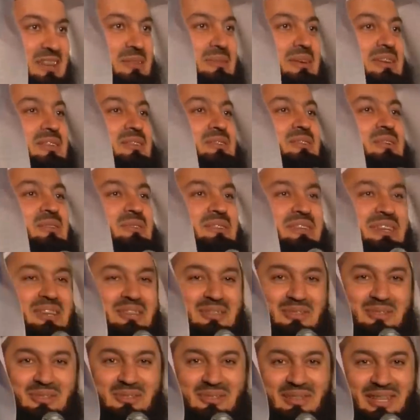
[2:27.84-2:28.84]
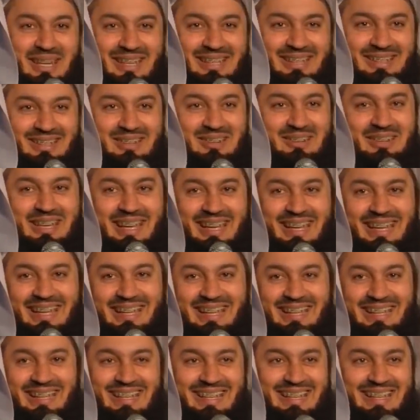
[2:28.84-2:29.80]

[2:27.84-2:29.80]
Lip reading: anyway, you don't need to do that, okay?